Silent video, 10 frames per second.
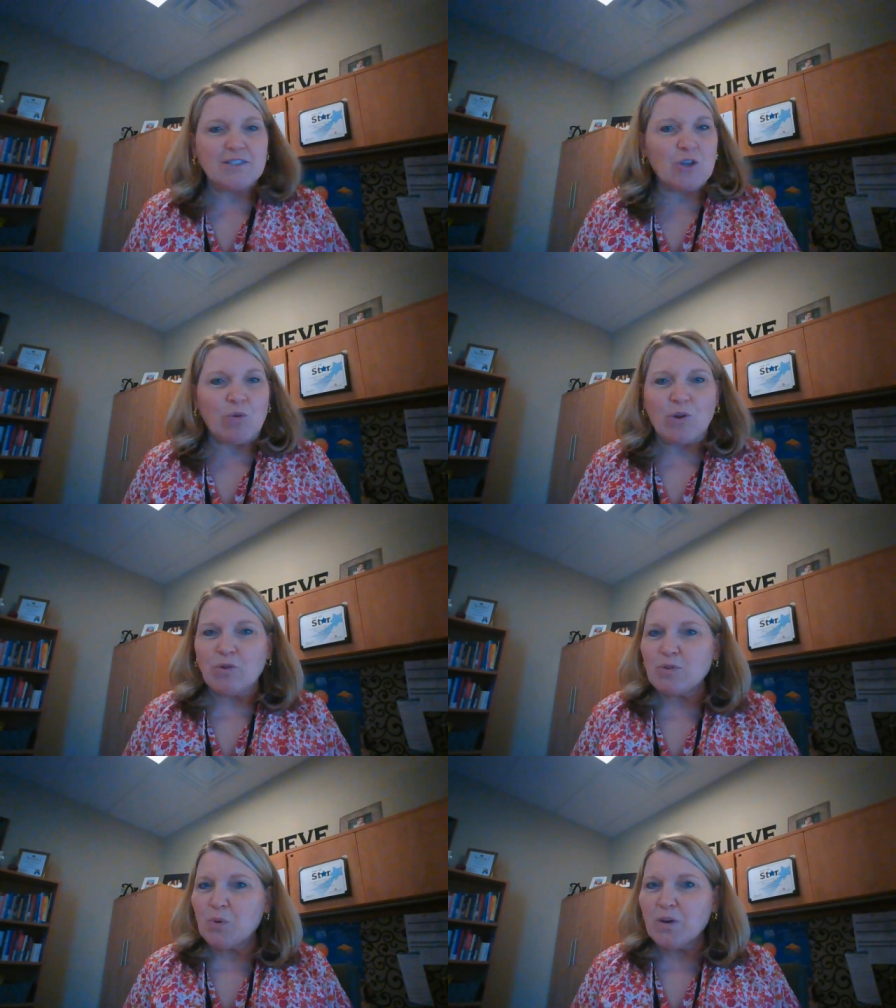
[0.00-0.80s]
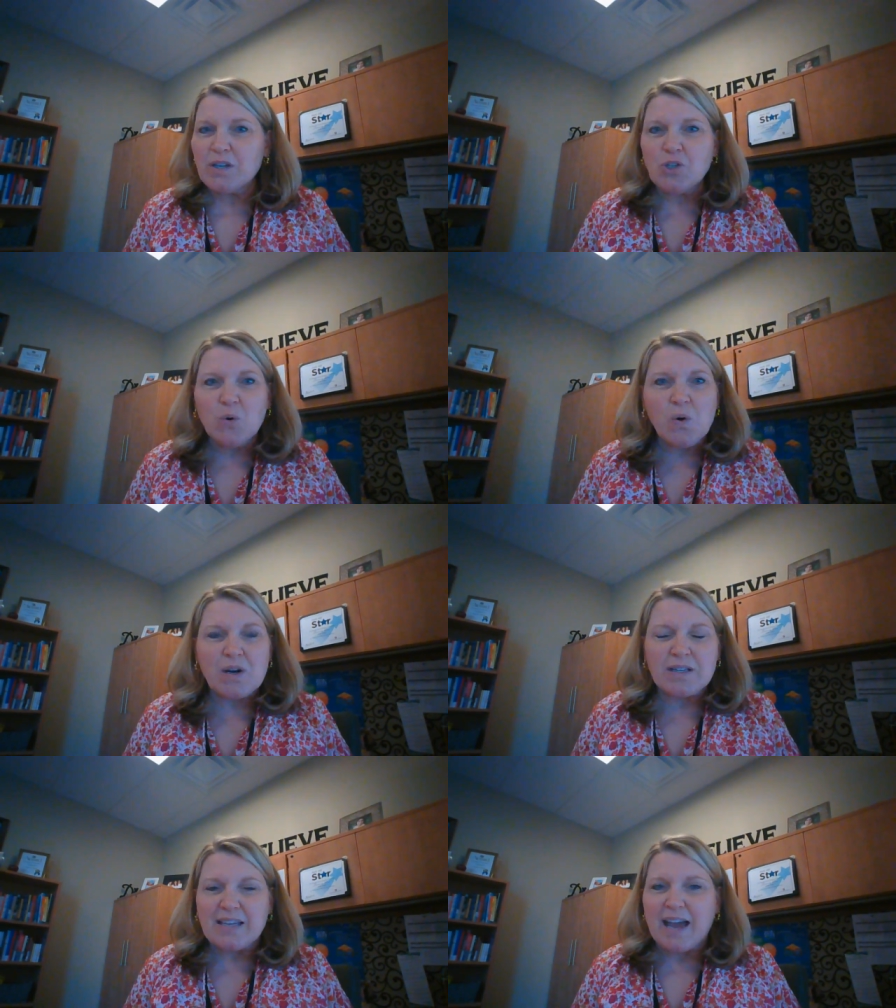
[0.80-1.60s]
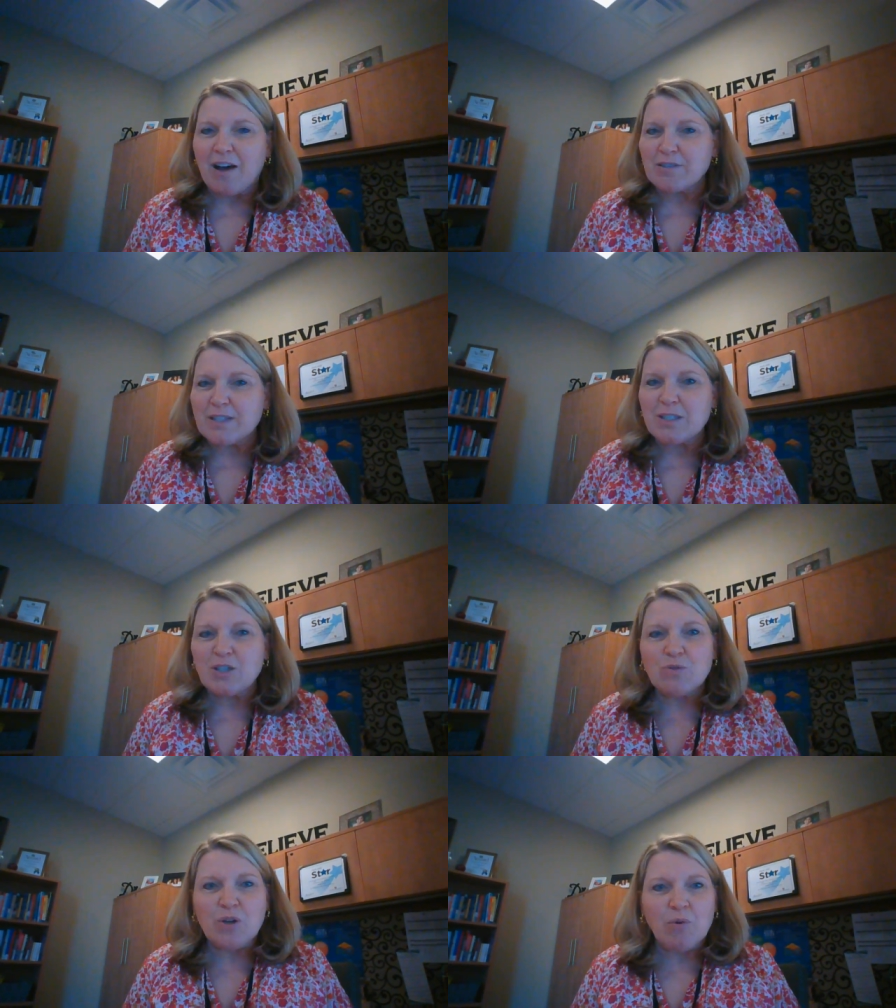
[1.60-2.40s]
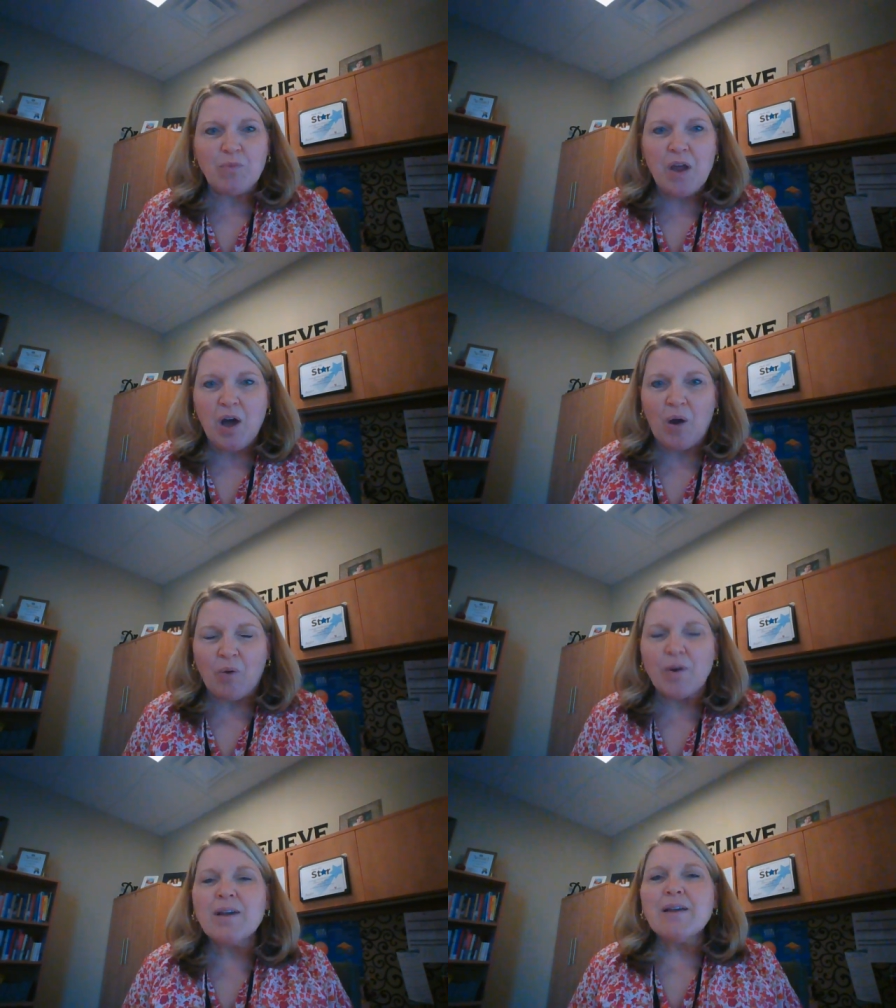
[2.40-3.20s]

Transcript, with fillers: Don't go door to door to houses you don't know,